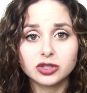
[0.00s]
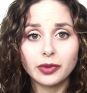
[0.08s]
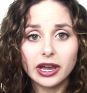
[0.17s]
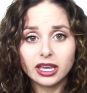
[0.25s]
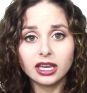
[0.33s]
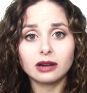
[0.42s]

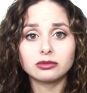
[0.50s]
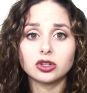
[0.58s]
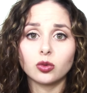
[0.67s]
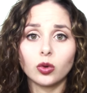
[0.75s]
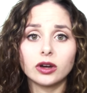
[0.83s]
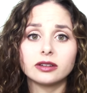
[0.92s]
spiking up to
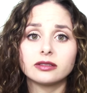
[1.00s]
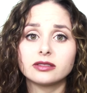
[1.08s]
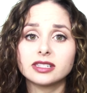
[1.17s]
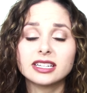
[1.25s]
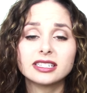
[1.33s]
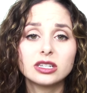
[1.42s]

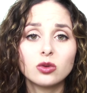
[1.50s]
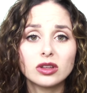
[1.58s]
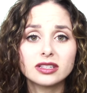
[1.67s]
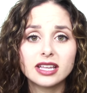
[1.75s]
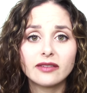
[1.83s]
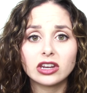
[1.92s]
160,
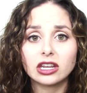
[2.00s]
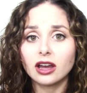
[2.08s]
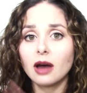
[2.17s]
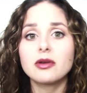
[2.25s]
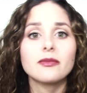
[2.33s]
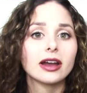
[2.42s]
170 and
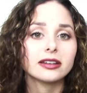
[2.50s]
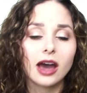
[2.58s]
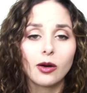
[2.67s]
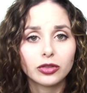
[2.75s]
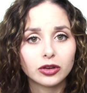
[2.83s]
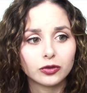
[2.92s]
coming back
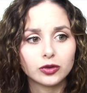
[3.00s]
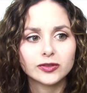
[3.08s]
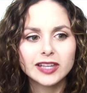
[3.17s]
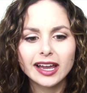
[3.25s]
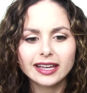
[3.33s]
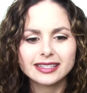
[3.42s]
down within a few
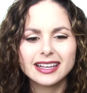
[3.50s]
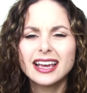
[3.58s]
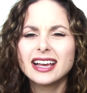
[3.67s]
seconds.